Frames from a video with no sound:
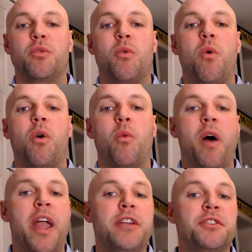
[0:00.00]
around
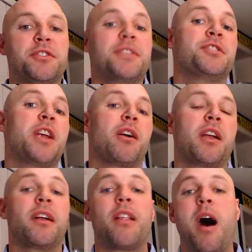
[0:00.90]
you or what
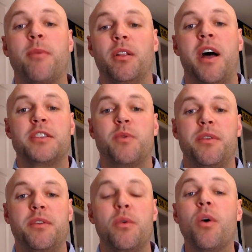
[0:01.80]
agencies share
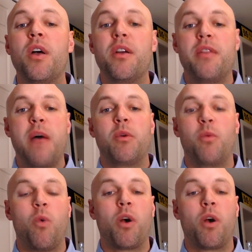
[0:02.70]
conglomerate lines with you